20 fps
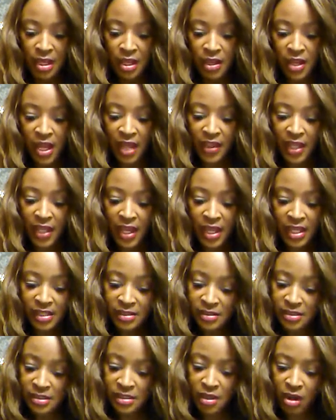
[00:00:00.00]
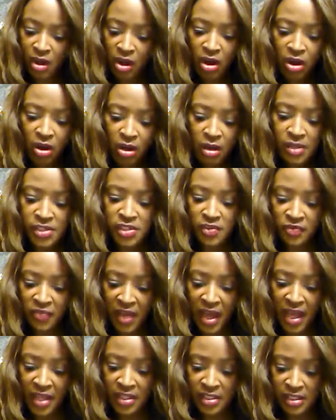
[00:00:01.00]
Now, that's hard to
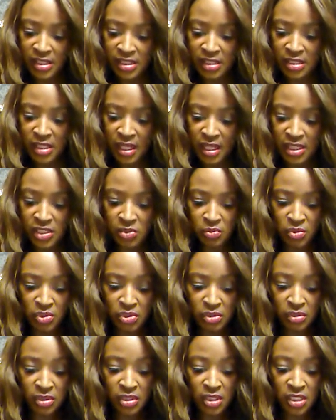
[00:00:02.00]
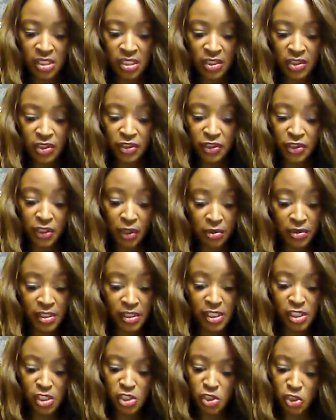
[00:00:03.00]
find these days when you're looking
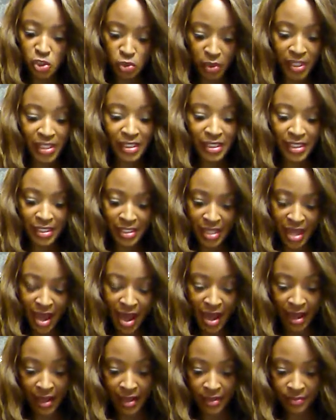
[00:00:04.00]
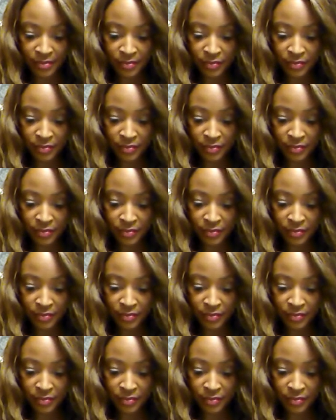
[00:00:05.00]
30 straight in the eye.